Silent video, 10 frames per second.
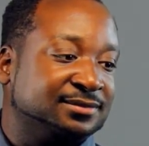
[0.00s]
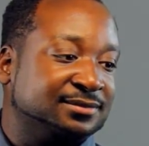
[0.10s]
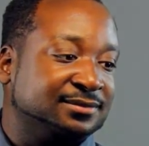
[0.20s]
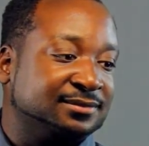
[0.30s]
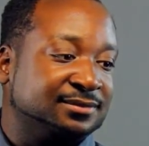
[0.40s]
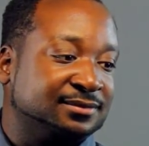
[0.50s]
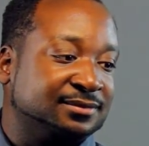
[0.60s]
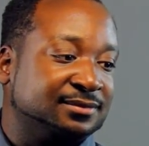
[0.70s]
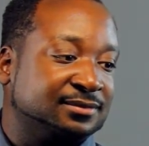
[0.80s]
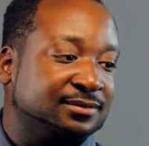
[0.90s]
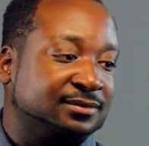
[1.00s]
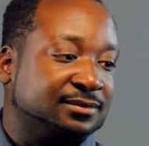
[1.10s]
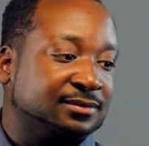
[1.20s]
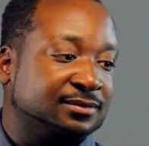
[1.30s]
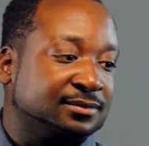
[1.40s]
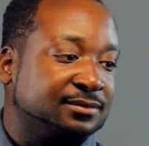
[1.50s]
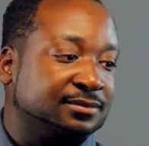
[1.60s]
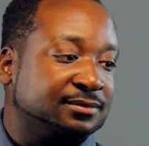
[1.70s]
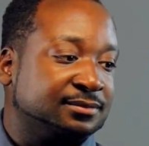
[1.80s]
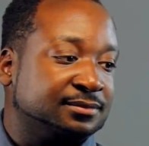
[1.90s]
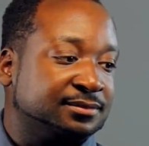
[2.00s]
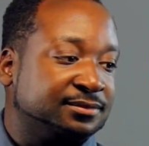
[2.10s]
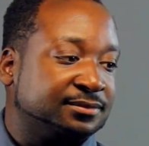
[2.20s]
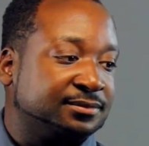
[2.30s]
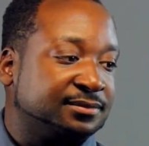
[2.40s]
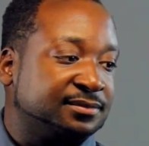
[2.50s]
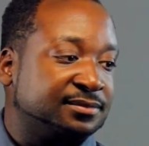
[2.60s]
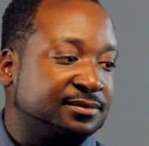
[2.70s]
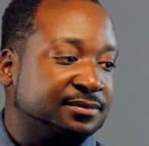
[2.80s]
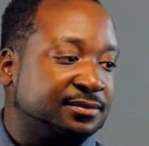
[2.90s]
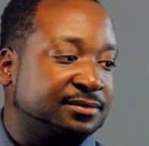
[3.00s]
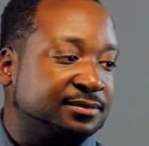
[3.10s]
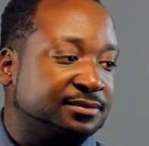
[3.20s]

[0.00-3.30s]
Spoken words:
No one is speaking in this clip.